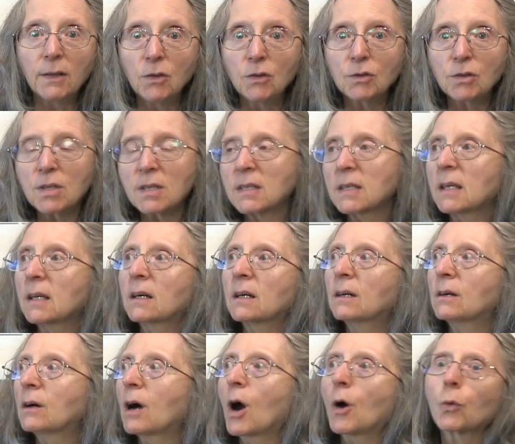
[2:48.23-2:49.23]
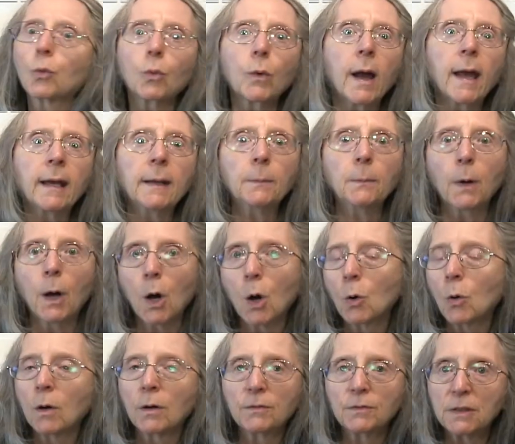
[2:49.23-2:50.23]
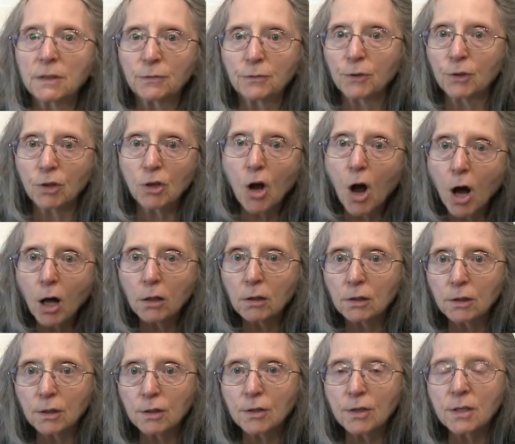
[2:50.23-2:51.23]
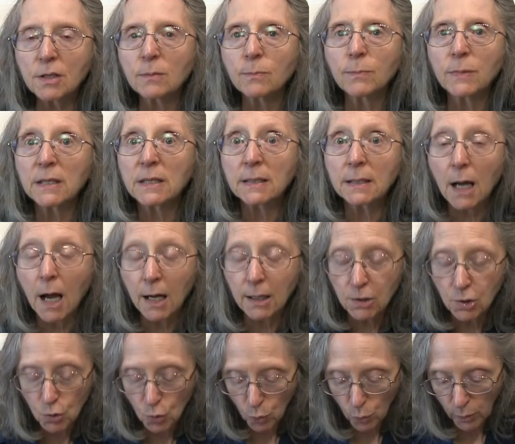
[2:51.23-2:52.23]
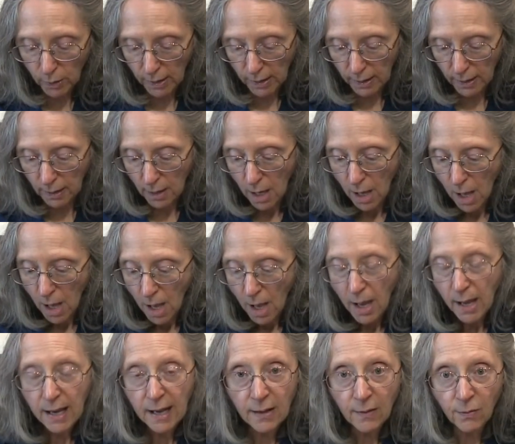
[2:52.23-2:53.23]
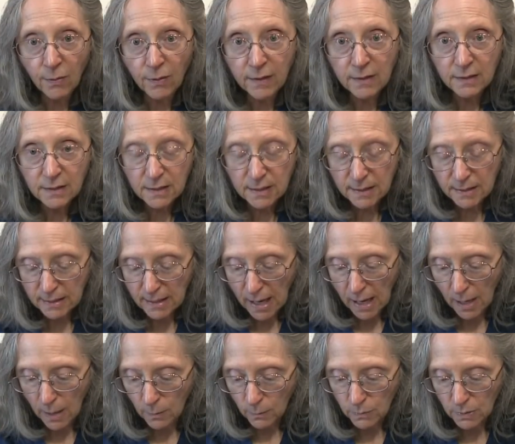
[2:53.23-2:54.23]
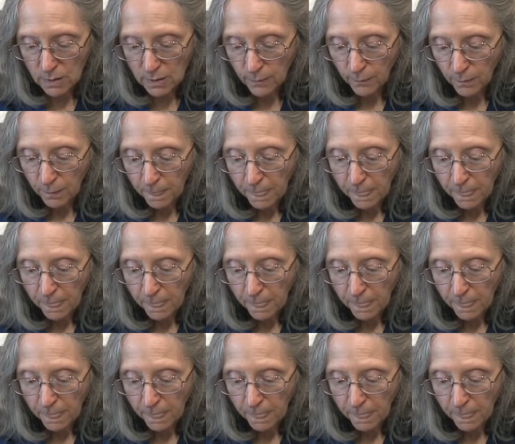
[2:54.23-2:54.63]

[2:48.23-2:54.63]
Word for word: and you'll see a rainbow of different colors besides green in the stems.